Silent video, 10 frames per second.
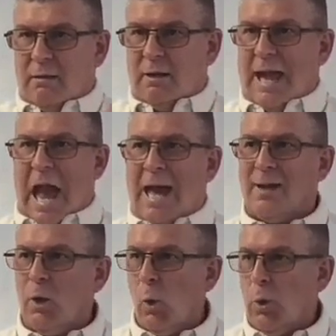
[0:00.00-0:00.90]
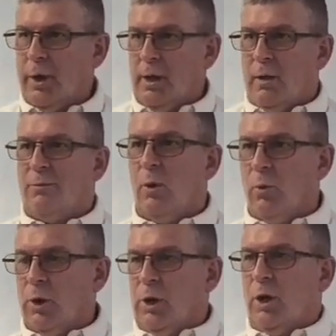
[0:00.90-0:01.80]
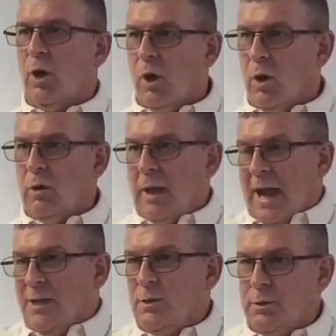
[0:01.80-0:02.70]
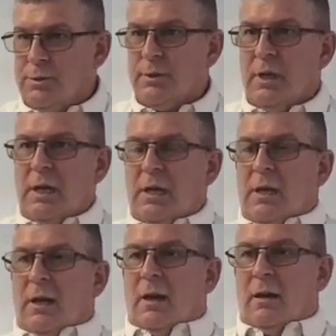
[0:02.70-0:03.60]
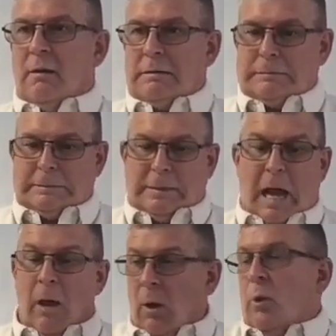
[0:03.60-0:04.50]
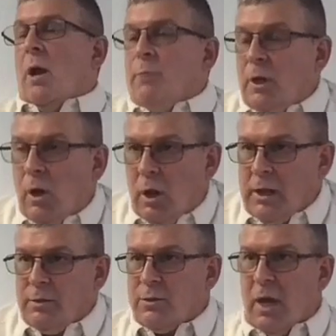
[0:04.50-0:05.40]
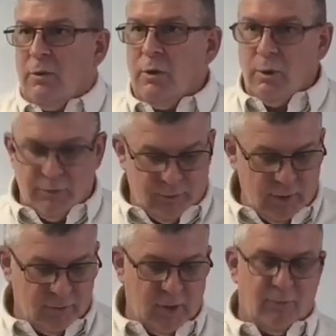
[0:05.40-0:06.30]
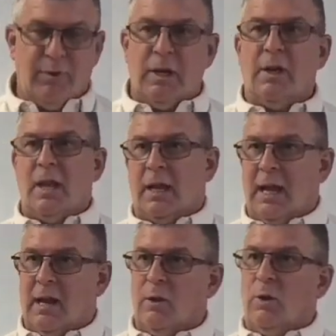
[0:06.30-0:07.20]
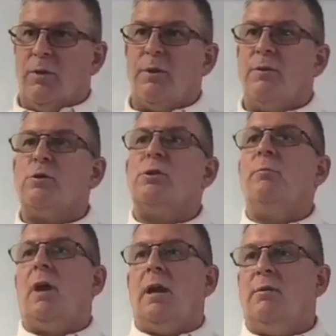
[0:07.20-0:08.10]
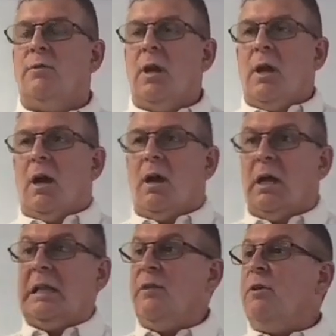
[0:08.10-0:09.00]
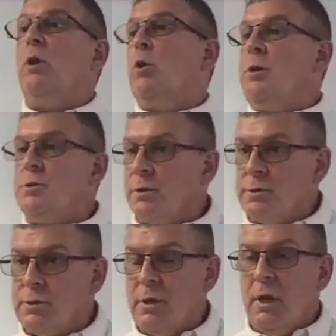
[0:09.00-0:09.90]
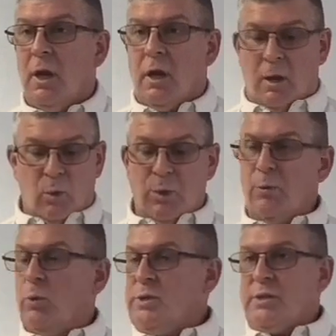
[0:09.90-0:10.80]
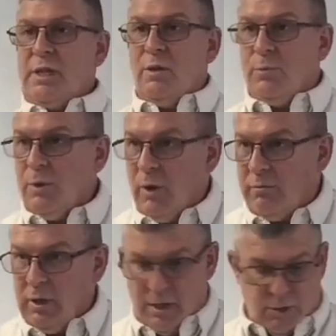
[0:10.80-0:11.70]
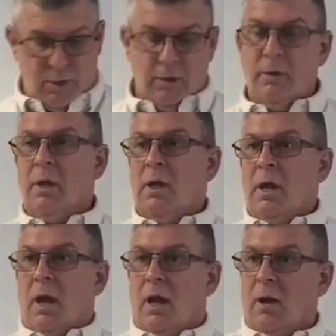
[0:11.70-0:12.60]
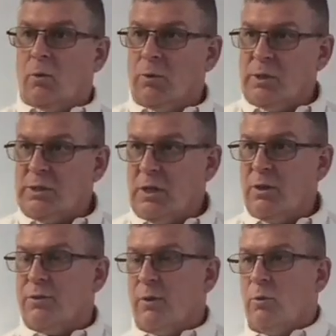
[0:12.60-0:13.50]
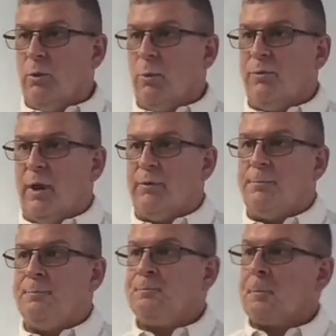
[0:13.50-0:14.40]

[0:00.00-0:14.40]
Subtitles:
category of what we're going to call angels. What I'm going to call angels. I don't know if they fit into that category. There's some kind of living creatures. We see them in Revelation when we see the throne room of heaven.